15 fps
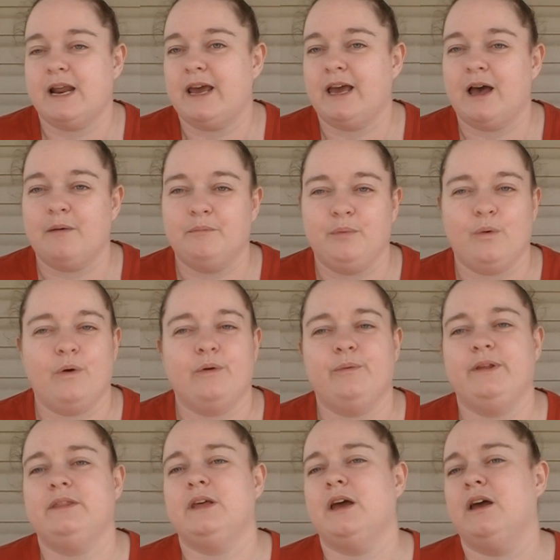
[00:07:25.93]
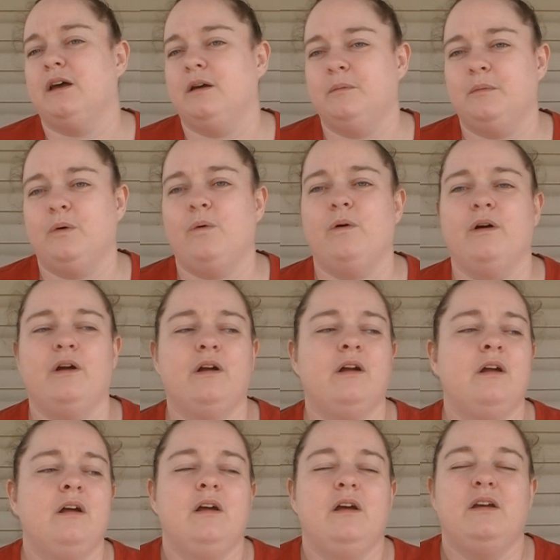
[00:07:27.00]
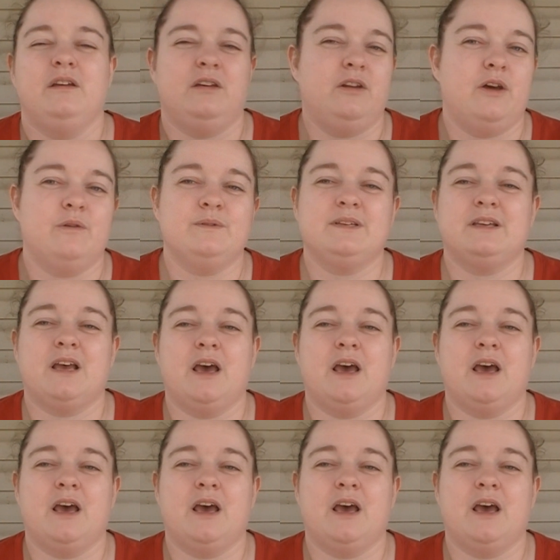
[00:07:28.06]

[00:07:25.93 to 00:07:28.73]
I got bored with them, or you know,